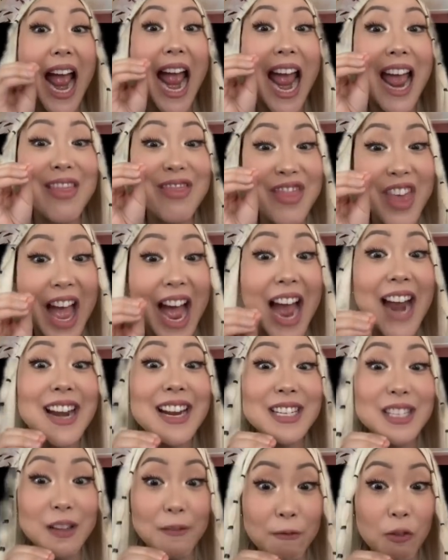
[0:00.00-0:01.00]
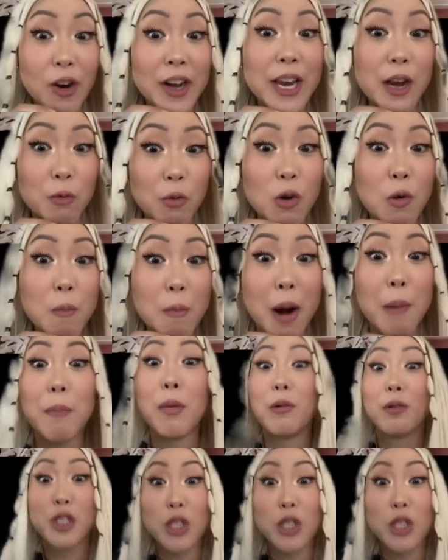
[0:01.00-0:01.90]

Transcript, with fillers: And that is the freaking room number.